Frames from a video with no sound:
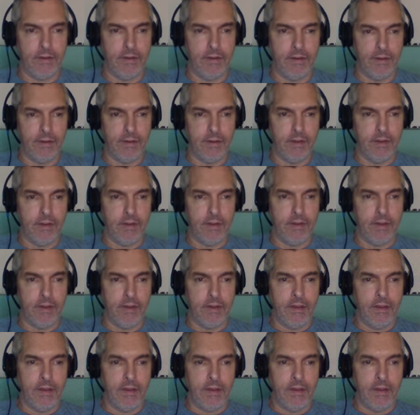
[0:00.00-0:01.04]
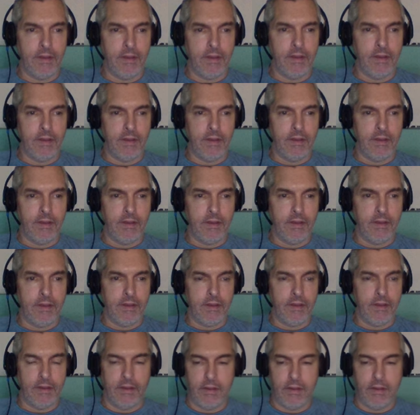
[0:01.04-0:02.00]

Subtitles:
Nobody speaks.